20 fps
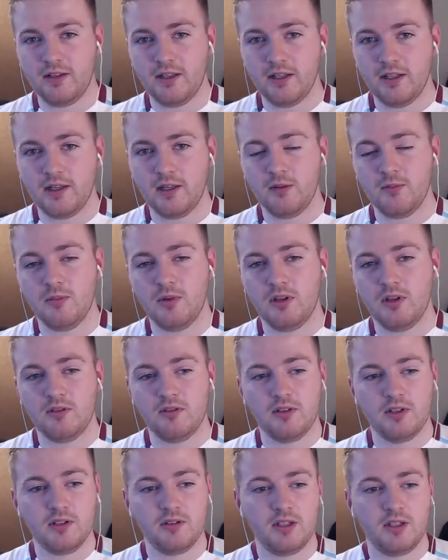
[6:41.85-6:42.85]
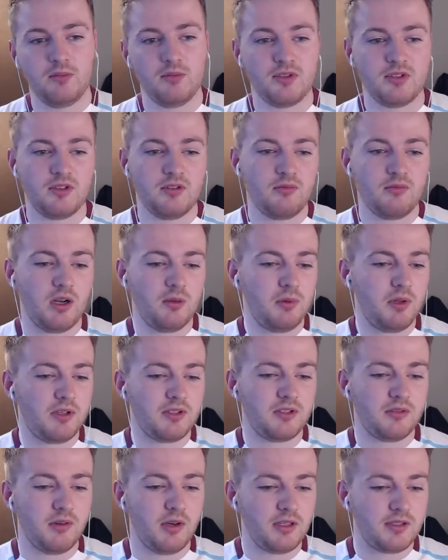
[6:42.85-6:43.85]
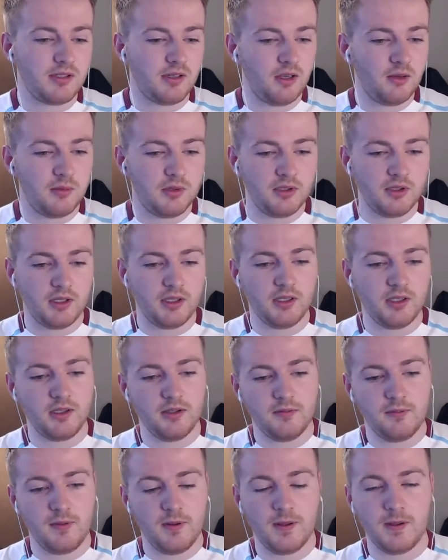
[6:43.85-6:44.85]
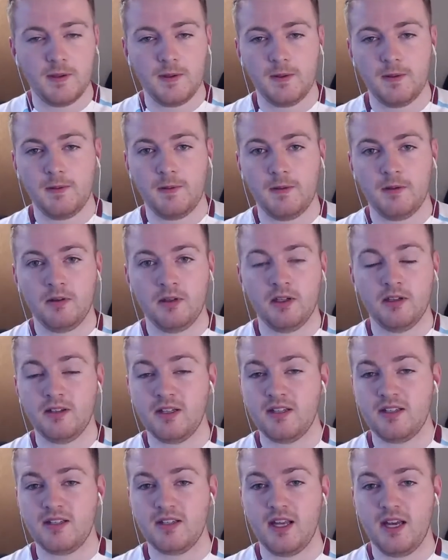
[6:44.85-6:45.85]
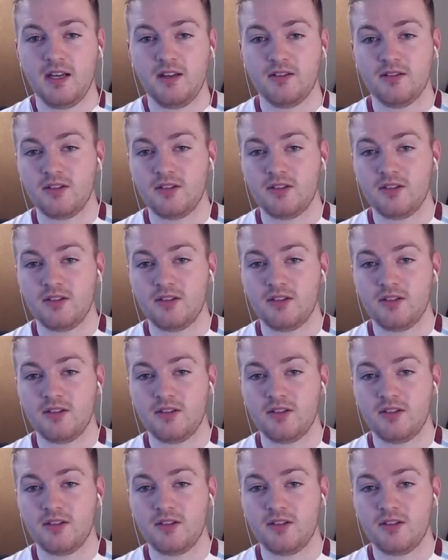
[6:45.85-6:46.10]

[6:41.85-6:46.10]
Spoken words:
And he was in the right place at the right time and a decent header.